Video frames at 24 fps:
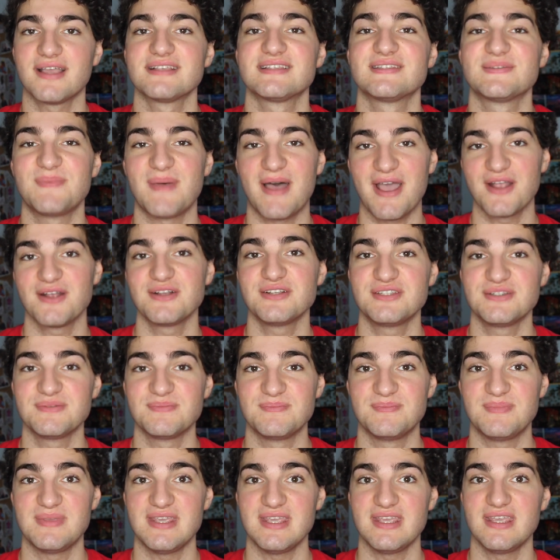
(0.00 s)
aspired to
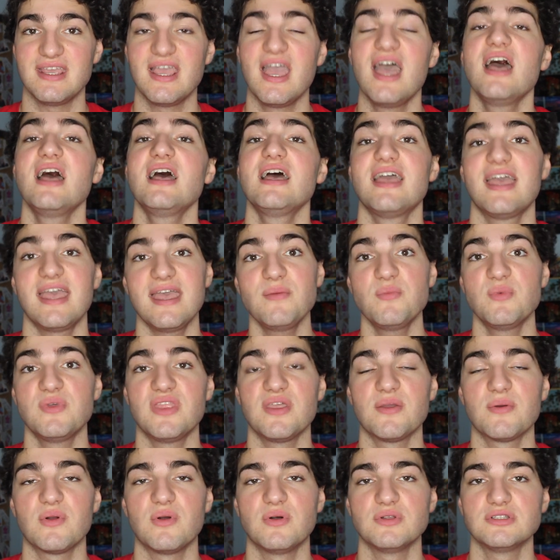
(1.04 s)
be him when
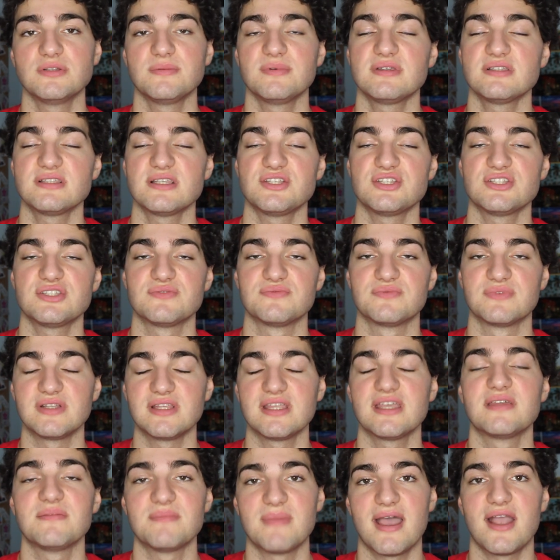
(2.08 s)
they were older because they just
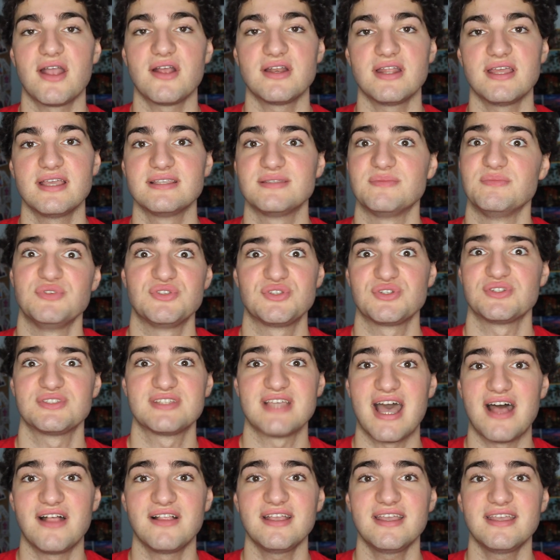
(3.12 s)
really admired his musical
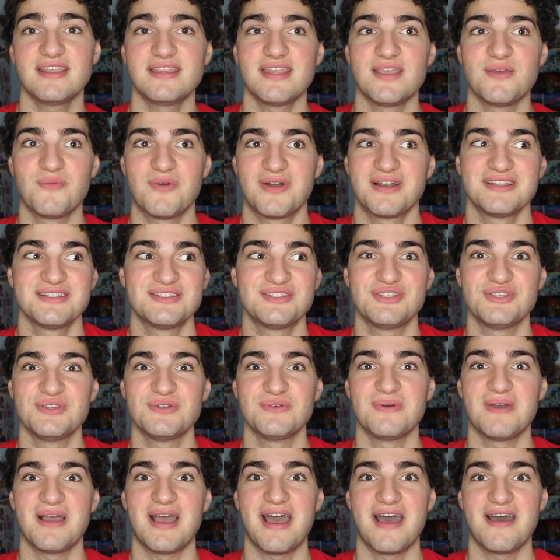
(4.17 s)
talent and they wanted
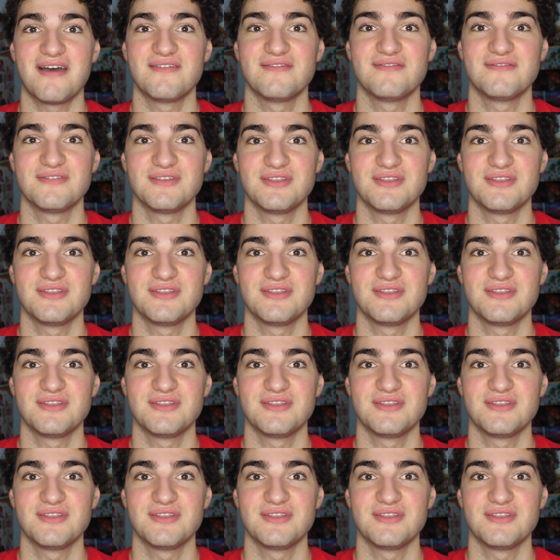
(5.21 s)
to have,